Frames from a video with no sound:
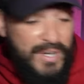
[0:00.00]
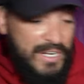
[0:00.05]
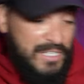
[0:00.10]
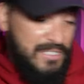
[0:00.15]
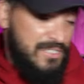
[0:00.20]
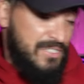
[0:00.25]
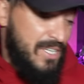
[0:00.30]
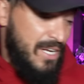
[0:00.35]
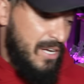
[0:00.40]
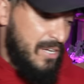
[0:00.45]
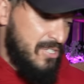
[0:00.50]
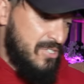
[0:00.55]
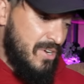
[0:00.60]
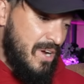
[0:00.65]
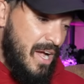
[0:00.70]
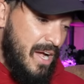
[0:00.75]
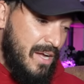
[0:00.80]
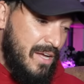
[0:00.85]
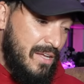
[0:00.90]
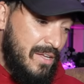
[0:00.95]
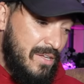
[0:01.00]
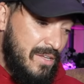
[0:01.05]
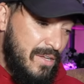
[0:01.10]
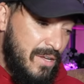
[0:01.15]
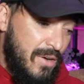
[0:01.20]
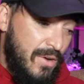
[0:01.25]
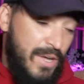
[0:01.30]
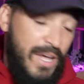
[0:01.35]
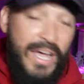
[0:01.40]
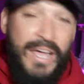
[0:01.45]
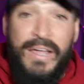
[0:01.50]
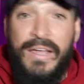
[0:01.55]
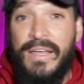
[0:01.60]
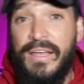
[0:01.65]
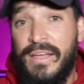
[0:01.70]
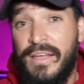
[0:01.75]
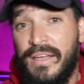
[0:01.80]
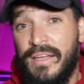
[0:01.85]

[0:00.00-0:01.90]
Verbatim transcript: I can stay on track, okay?